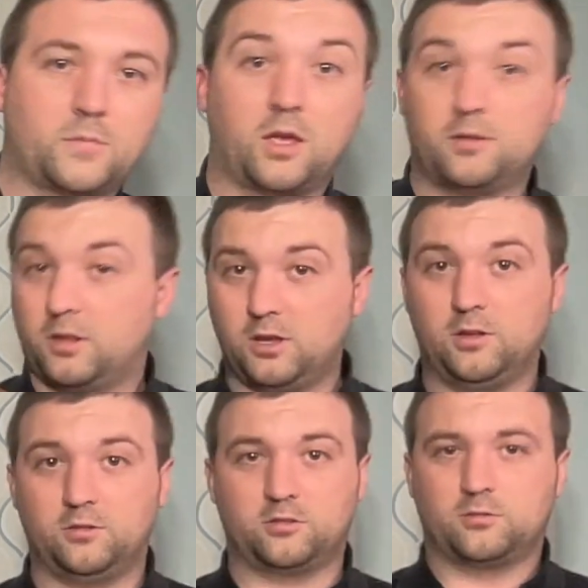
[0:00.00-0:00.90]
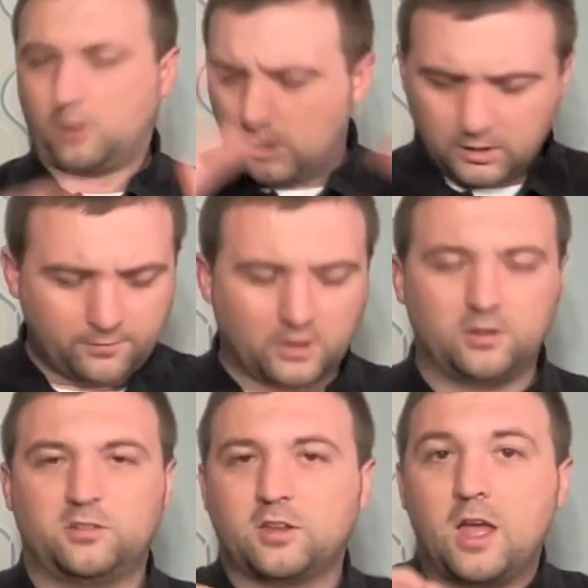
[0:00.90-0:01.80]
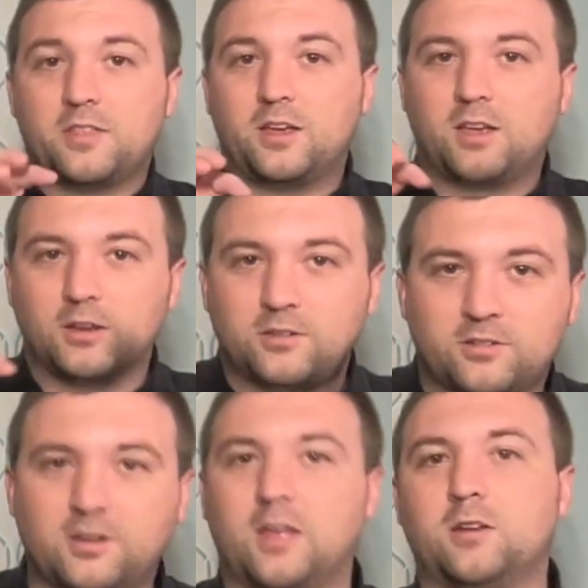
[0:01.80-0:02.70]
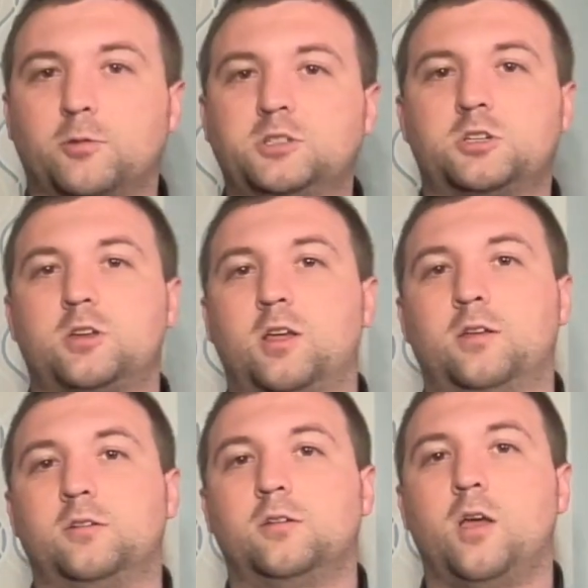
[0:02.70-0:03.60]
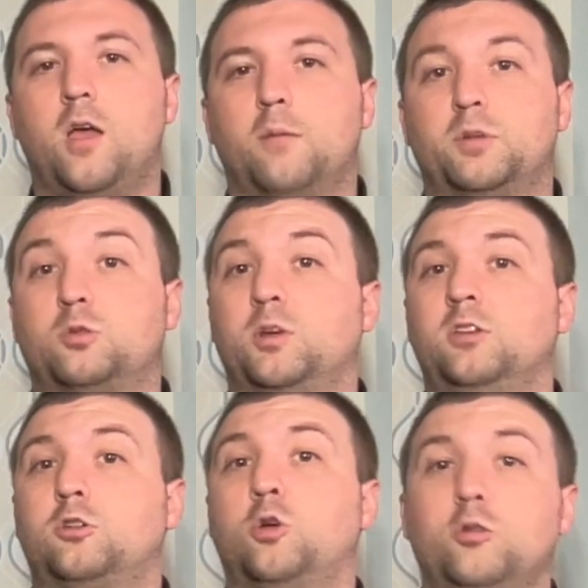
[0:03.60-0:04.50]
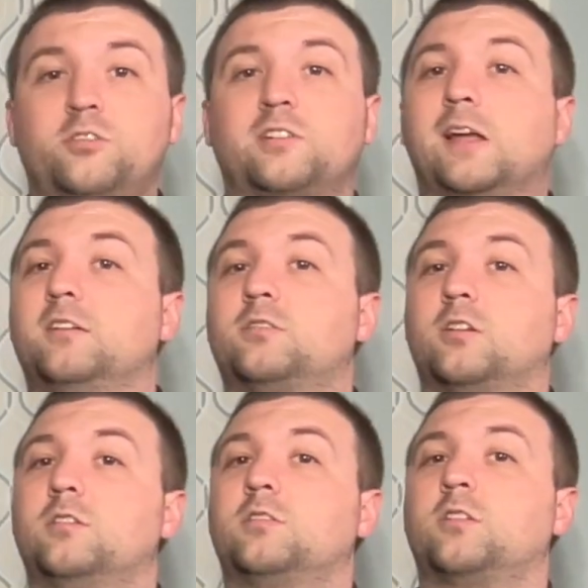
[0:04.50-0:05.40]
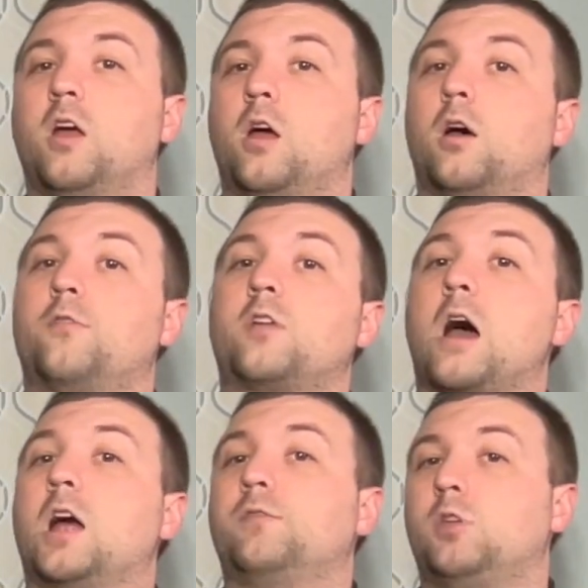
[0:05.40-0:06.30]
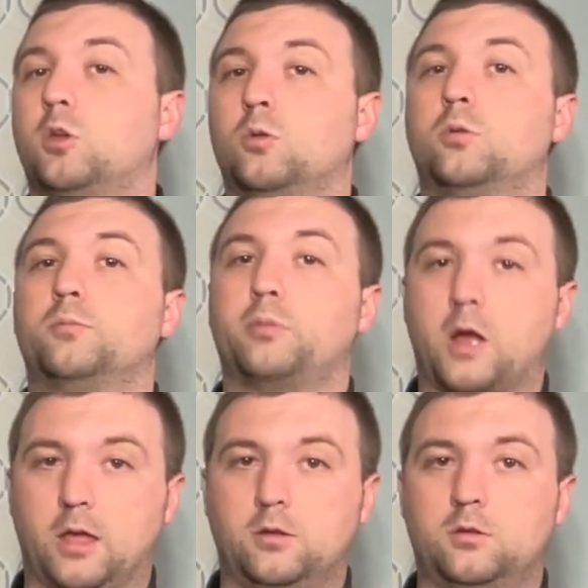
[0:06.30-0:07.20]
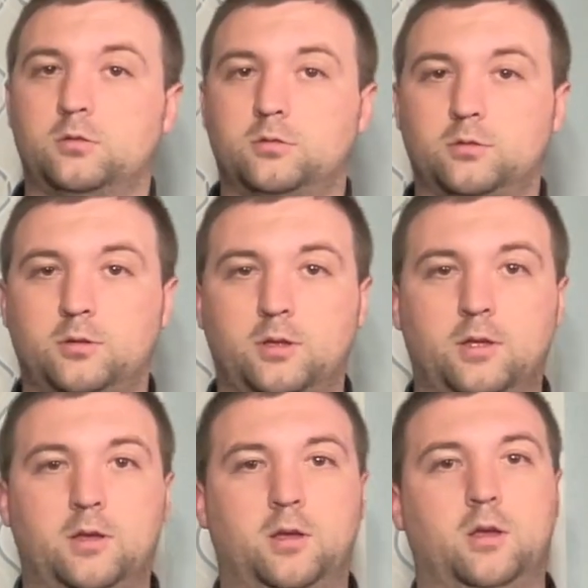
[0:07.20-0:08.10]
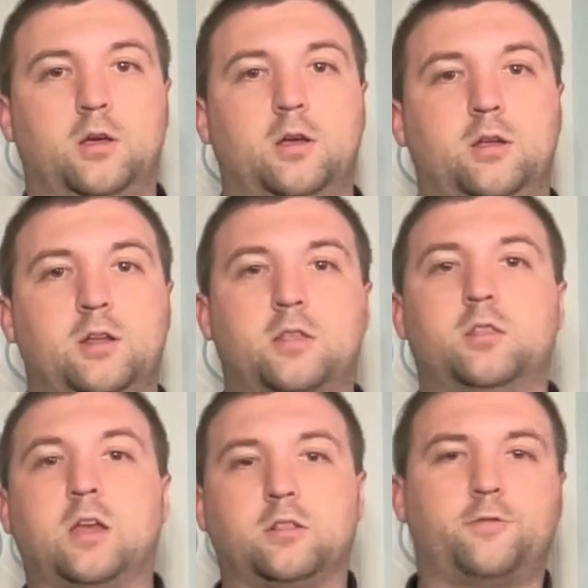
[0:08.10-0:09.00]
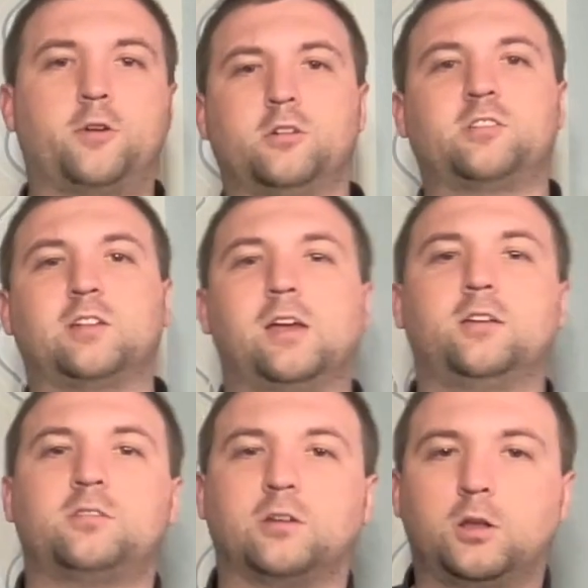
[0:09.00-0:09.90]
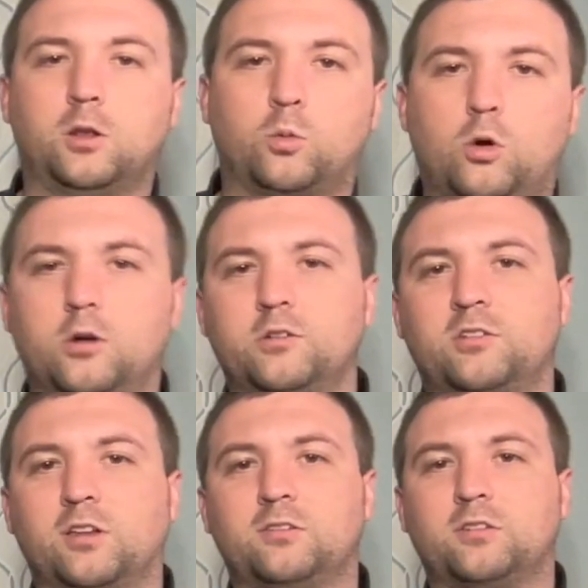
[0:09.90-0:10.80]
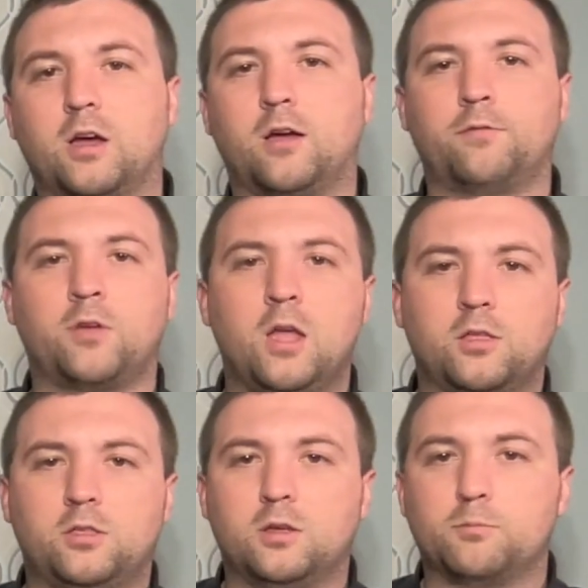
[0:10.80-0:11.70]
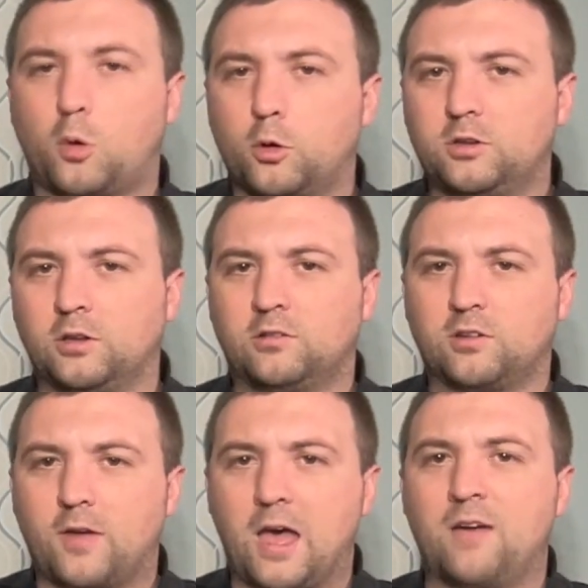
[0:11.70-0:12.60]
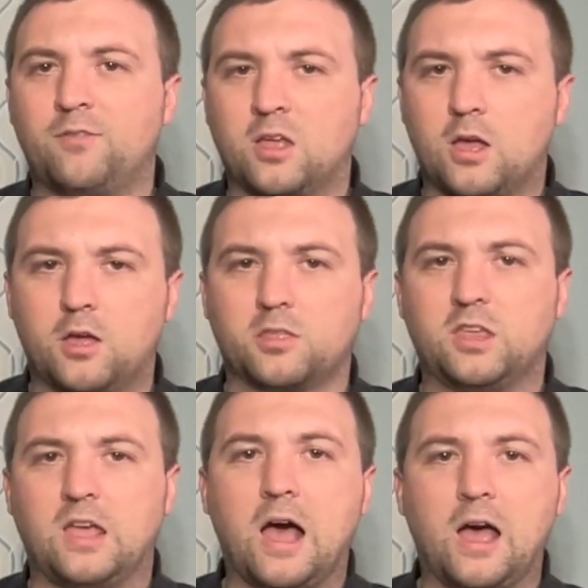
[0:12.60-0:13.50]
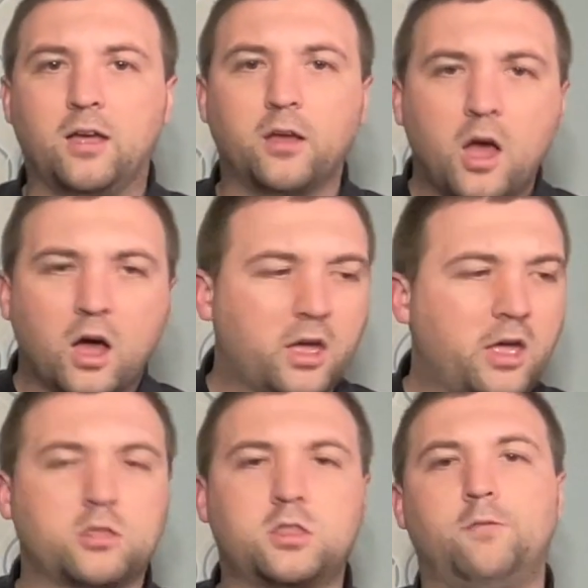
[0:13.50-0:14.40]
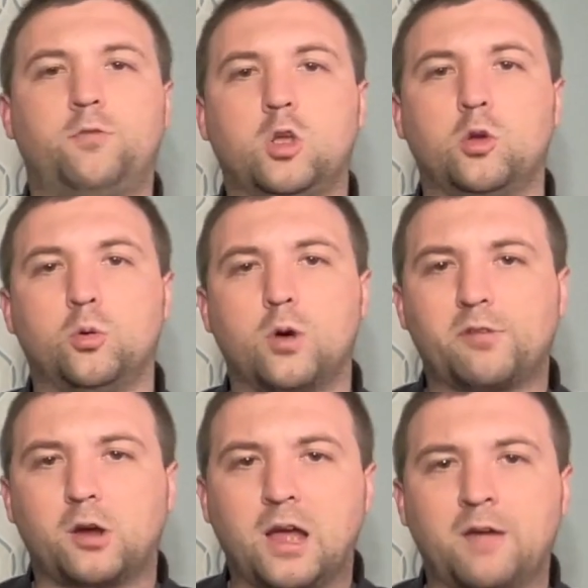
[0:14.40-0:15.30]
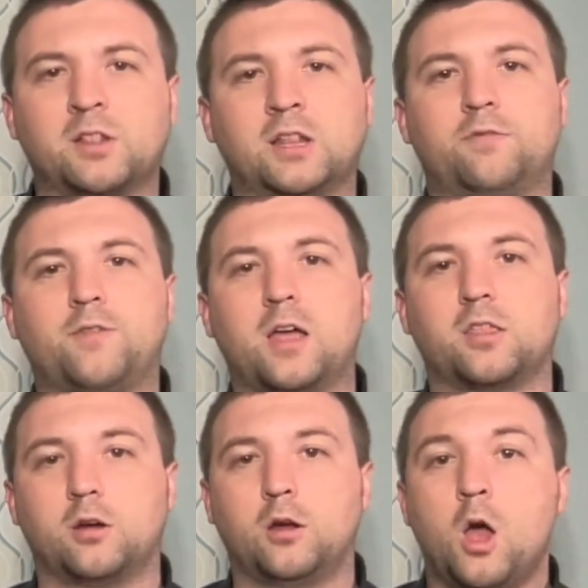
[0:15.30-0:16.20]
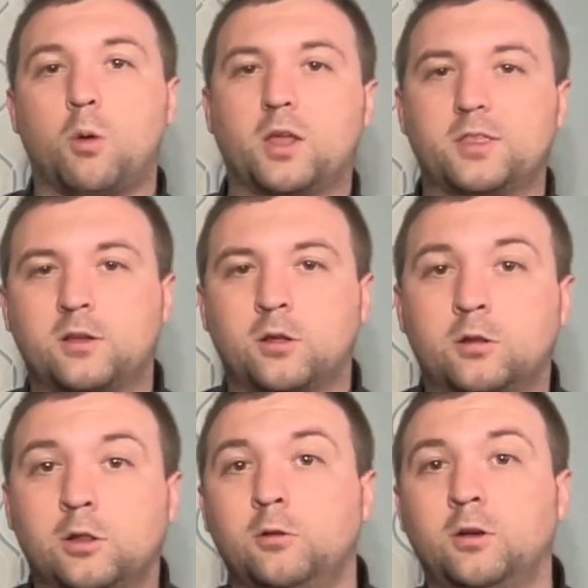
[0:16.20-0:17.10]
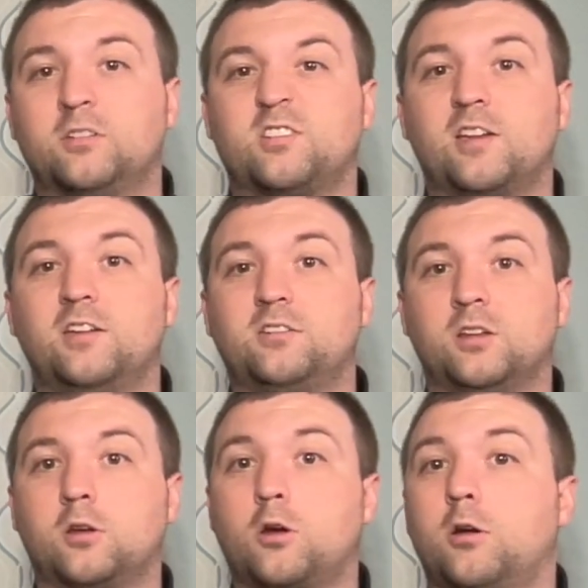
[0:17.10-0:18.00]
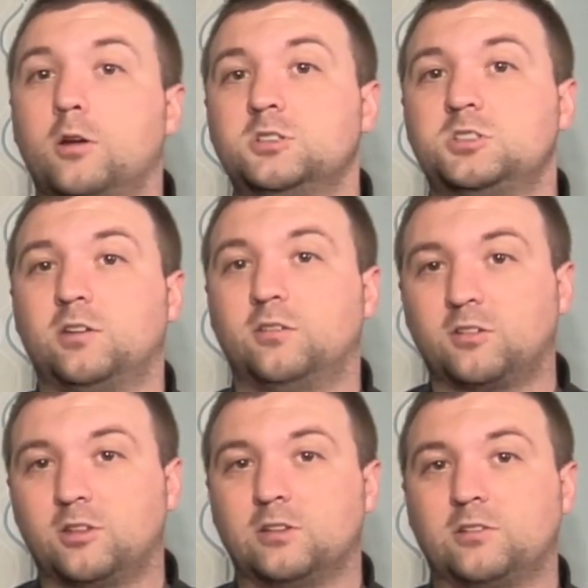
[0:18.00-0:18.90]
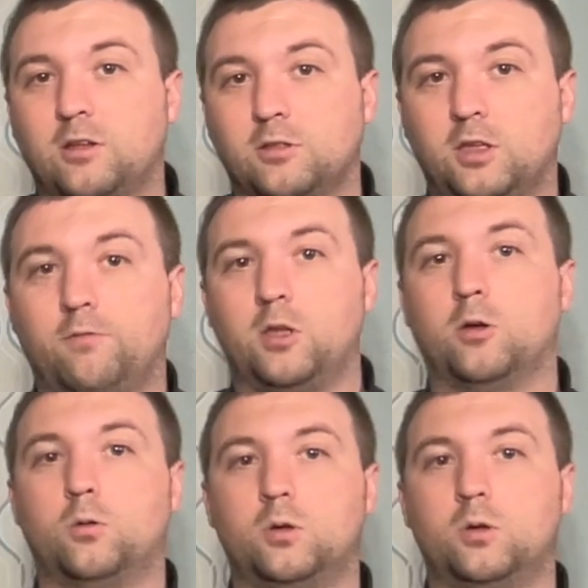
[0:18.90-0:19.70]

And these, all of these, they get sandwiched in between two slices of Godview bread. Uh, now, now, the first slice, it, it, warns us of the importance of having a healthy eye, a healthy view of our Heavenly Father, while the concluding slice encourages this healthy view.